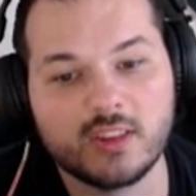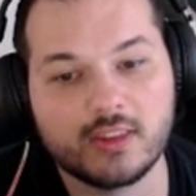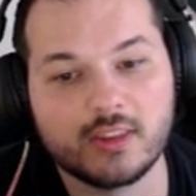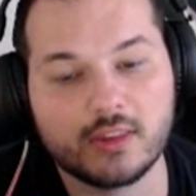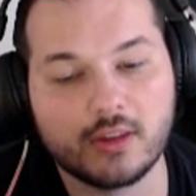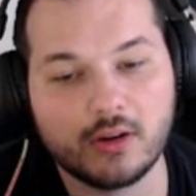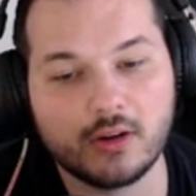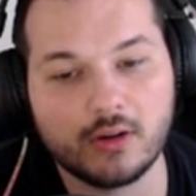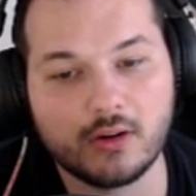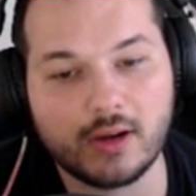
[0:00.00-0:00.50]

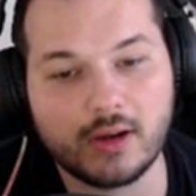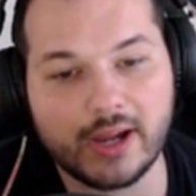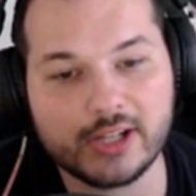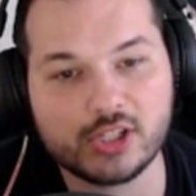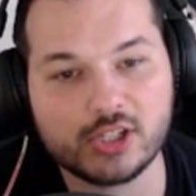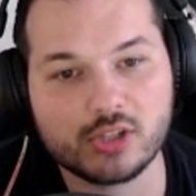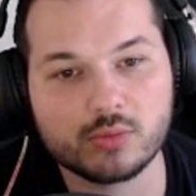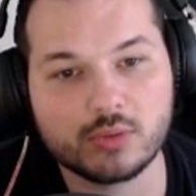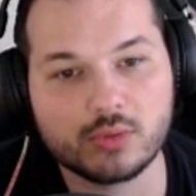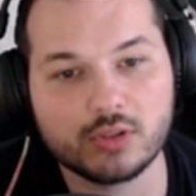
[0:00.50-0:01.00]
So I
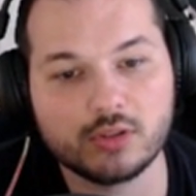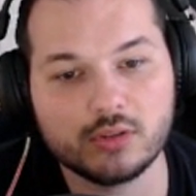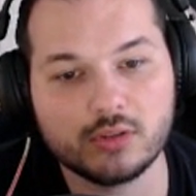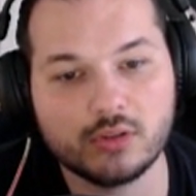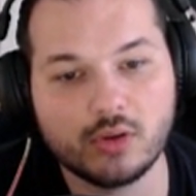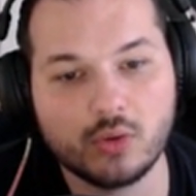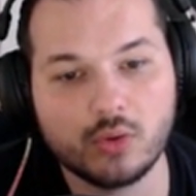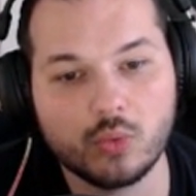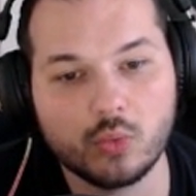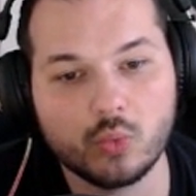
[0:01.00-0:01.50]
just want to
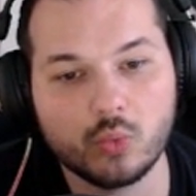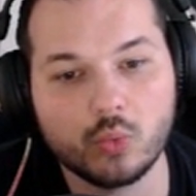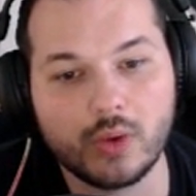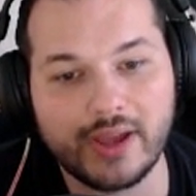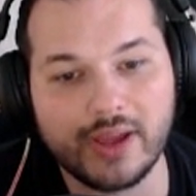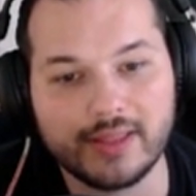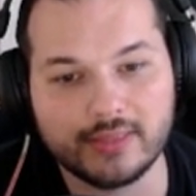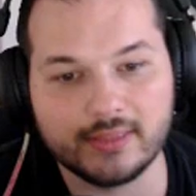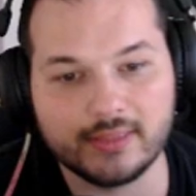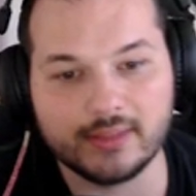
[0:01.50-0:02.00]
know
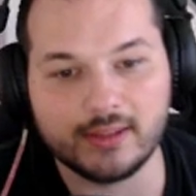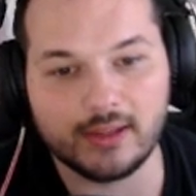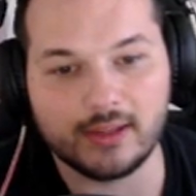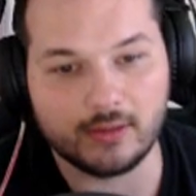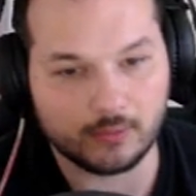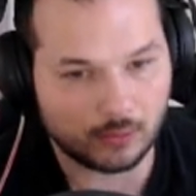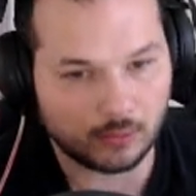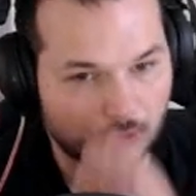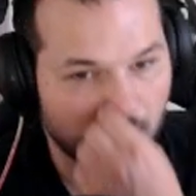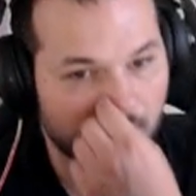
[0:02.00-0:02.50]
when they
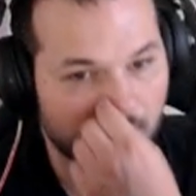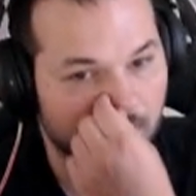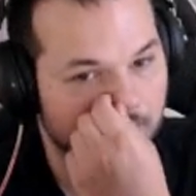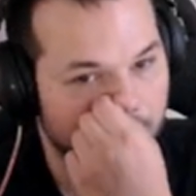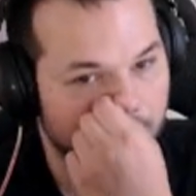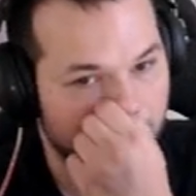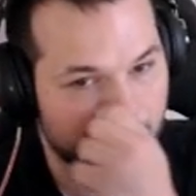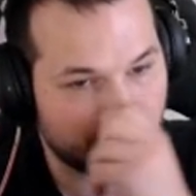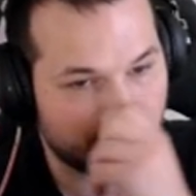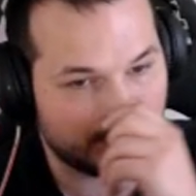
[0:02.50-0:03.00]
evolve.
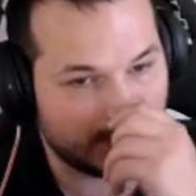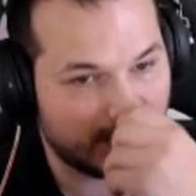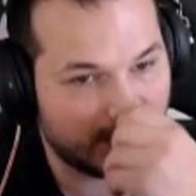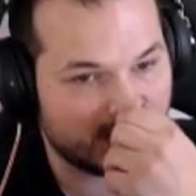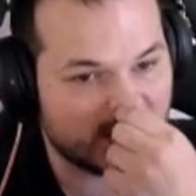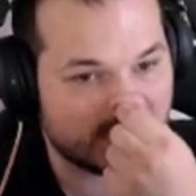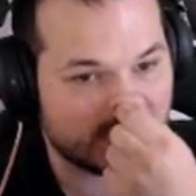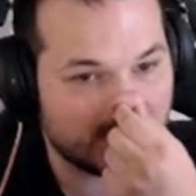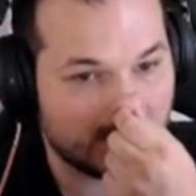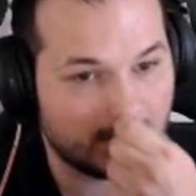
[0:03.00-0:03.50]
I
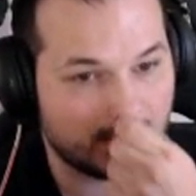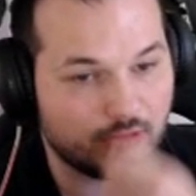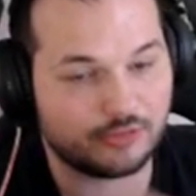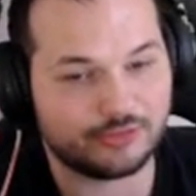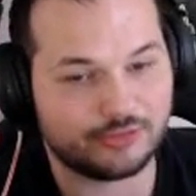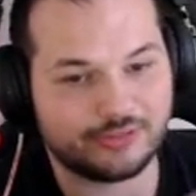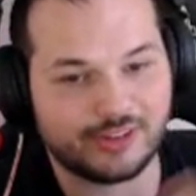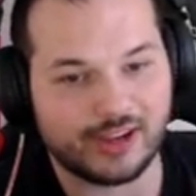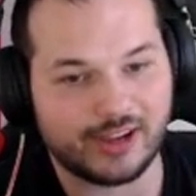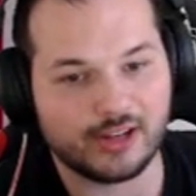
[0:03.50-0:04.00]
just need to
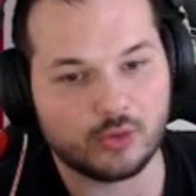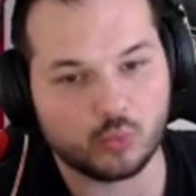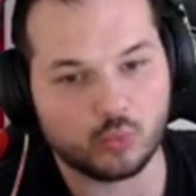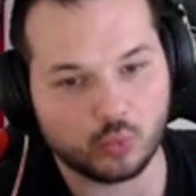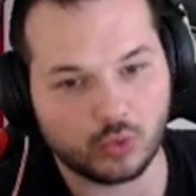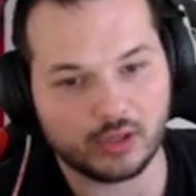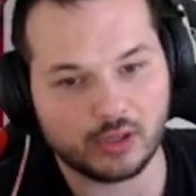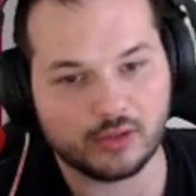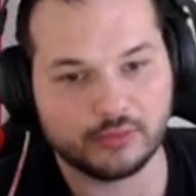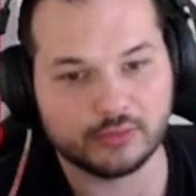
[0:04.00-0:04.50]
find
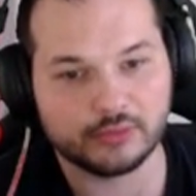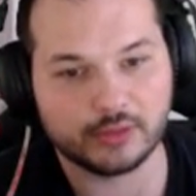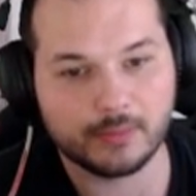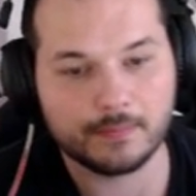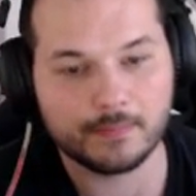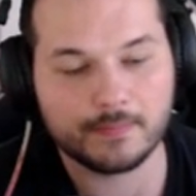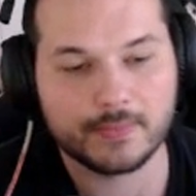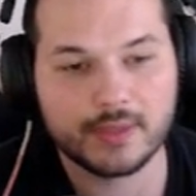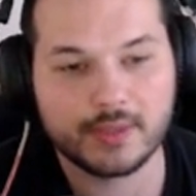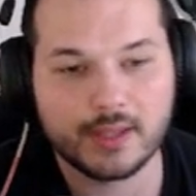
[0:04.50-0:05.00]
one of
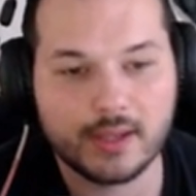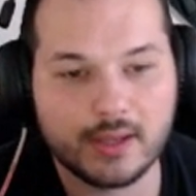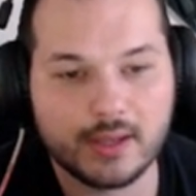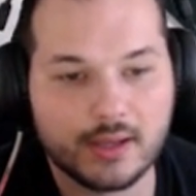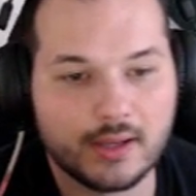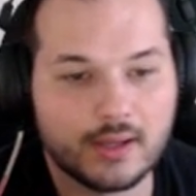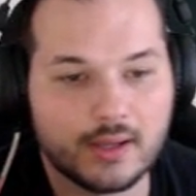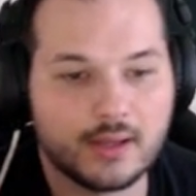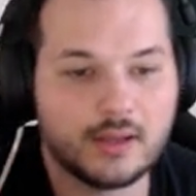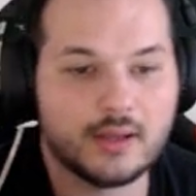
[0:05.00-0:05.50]
them.
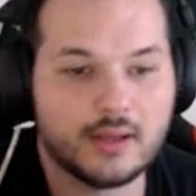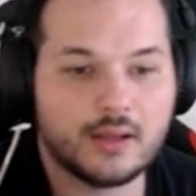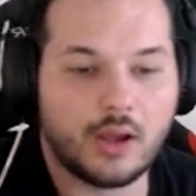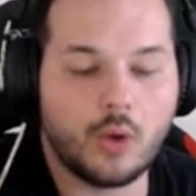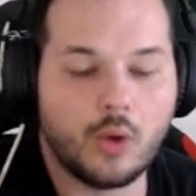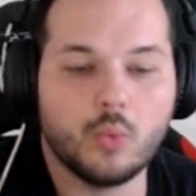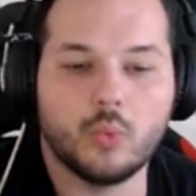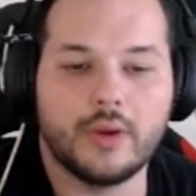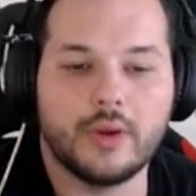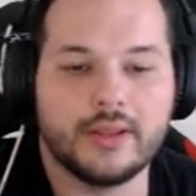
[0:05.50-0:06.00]

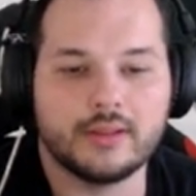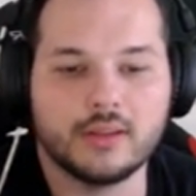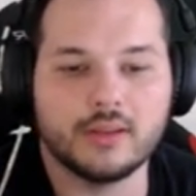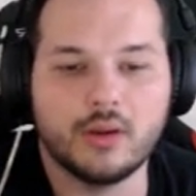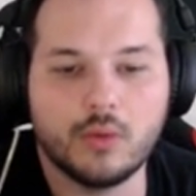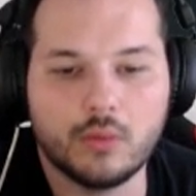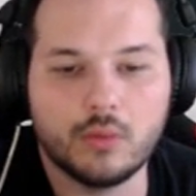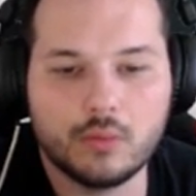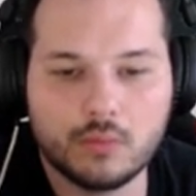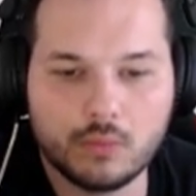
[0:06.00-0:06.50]
Oh wait,
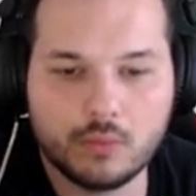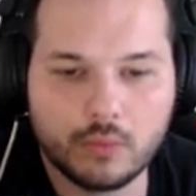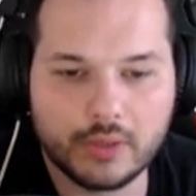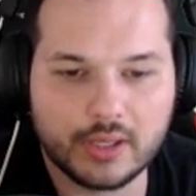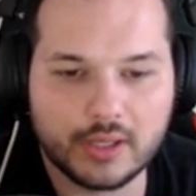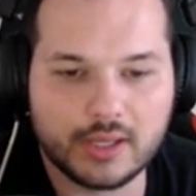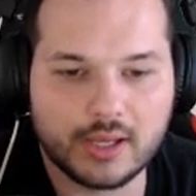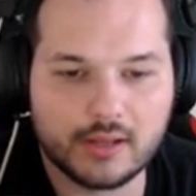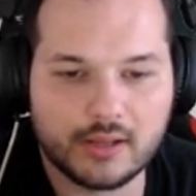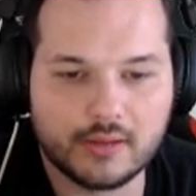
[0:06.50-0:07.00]
no,
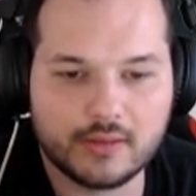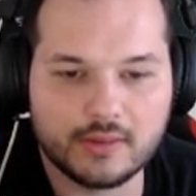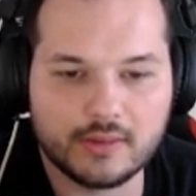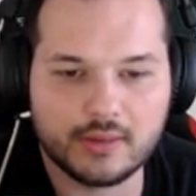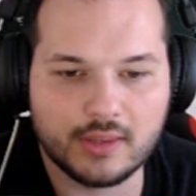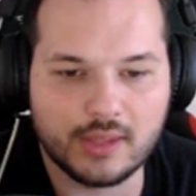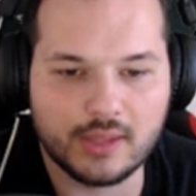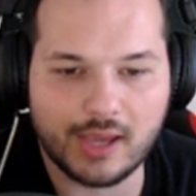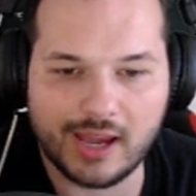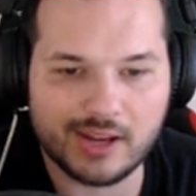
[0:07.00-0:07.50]
we can
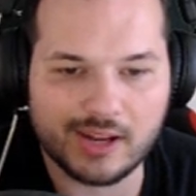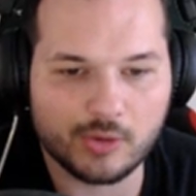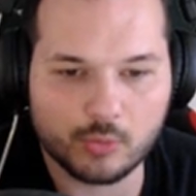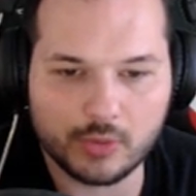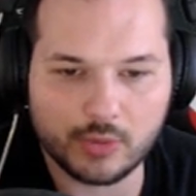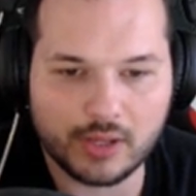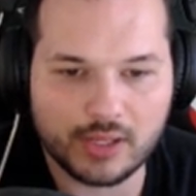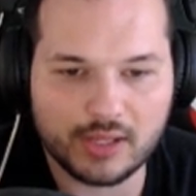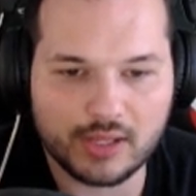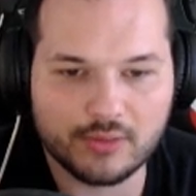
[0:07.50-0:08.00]
see either
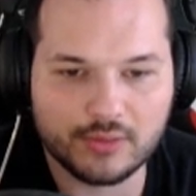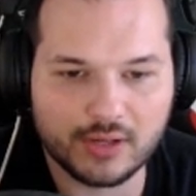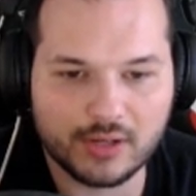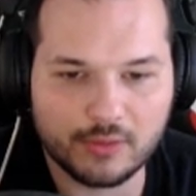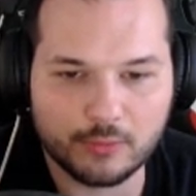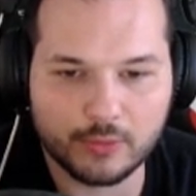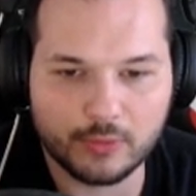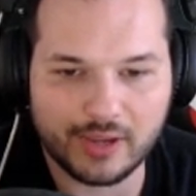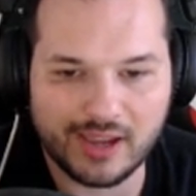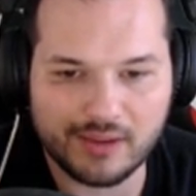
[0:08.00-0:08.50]
way, even
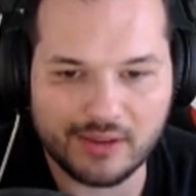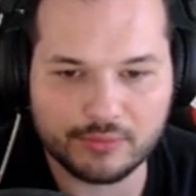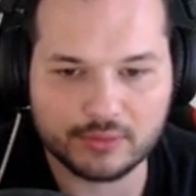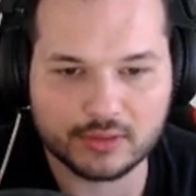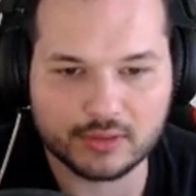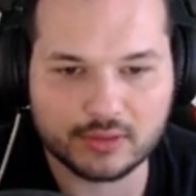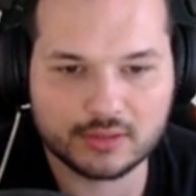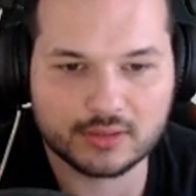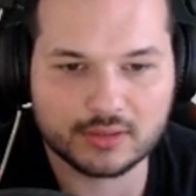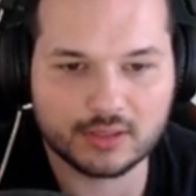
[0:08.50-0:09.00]
if we
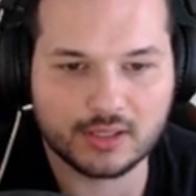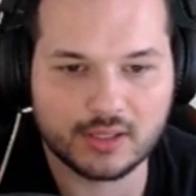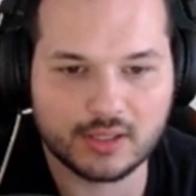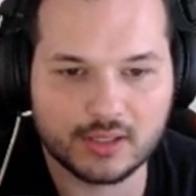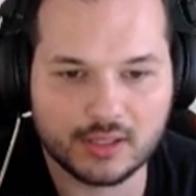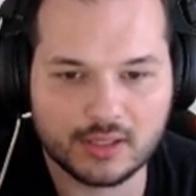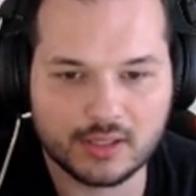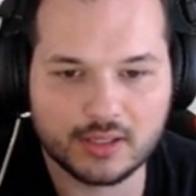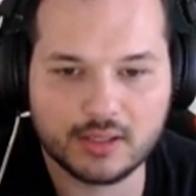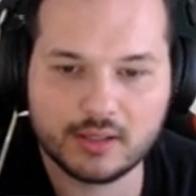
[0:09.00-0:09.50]
haven't
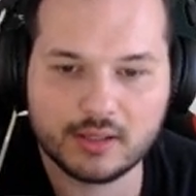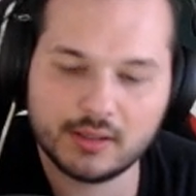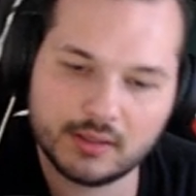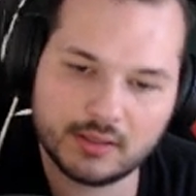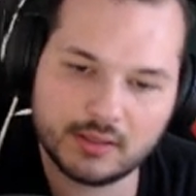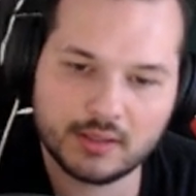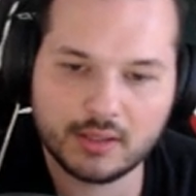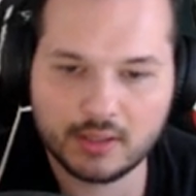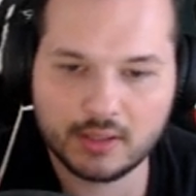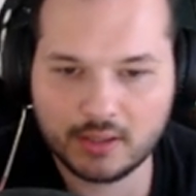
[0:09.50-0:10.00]
uh,
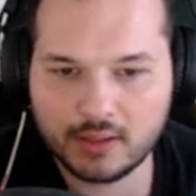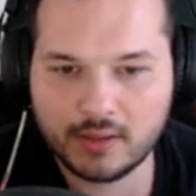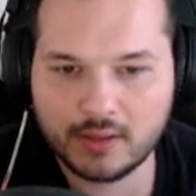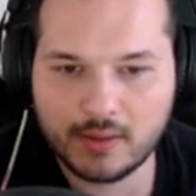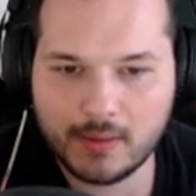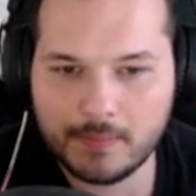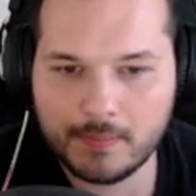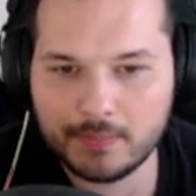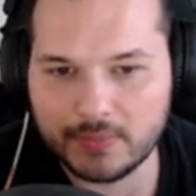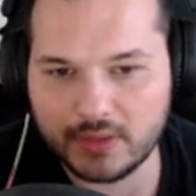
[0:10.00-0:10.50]

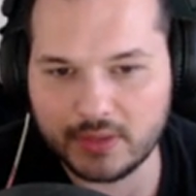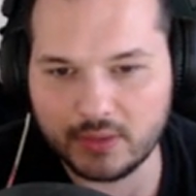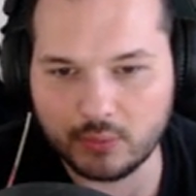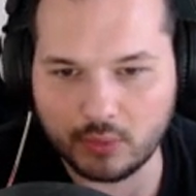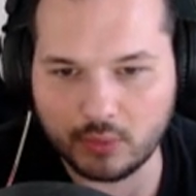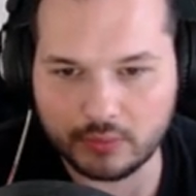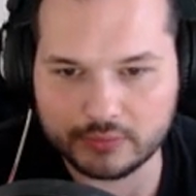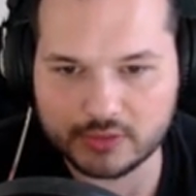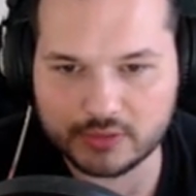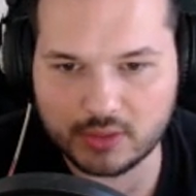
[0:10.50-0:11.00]

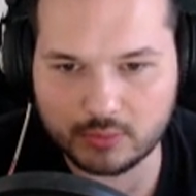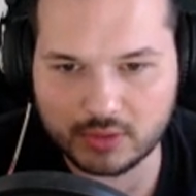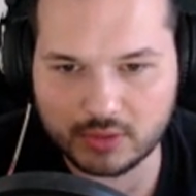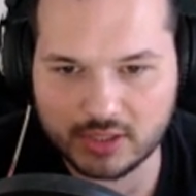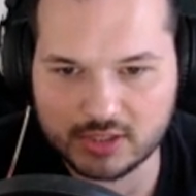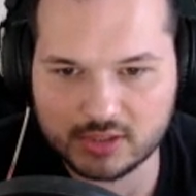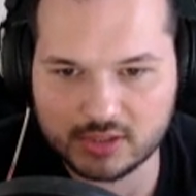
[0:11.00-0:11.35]
evolved someone.